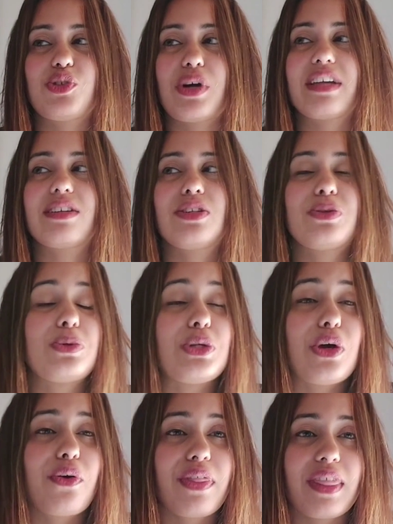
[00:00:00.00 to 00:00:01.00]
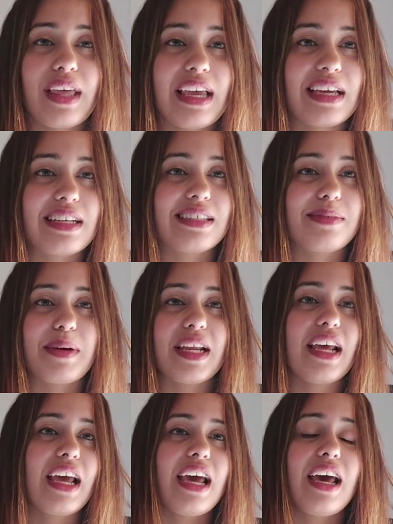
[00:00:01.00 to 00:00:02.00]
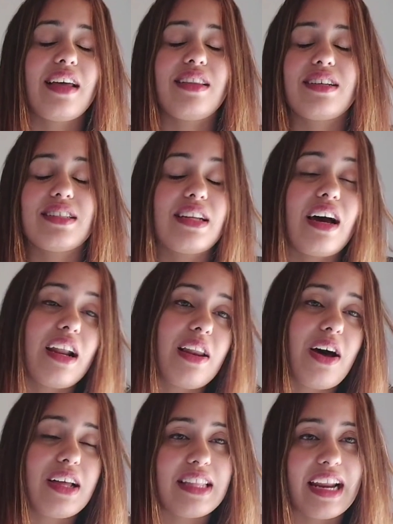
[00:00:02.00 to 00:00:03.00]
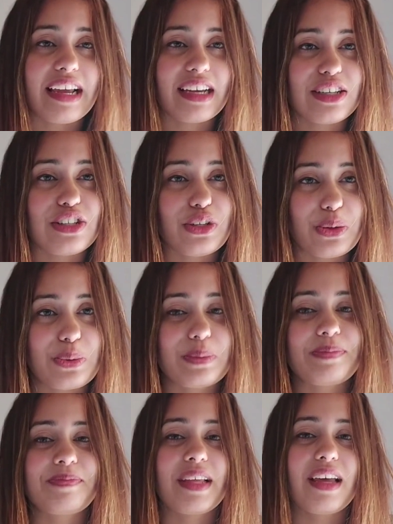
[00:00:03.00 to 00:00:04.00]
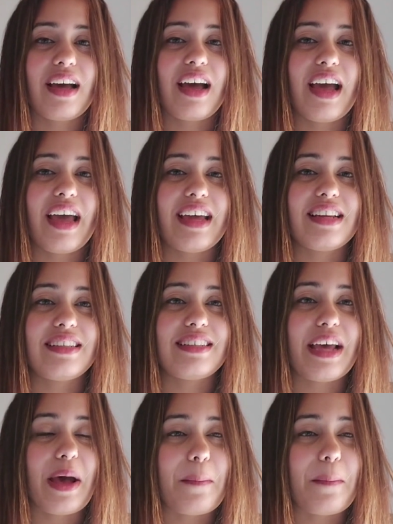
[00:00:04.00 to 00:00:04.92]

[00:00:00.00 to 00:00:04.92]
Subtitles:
trying to do new things, but there's not a lot that I can do. And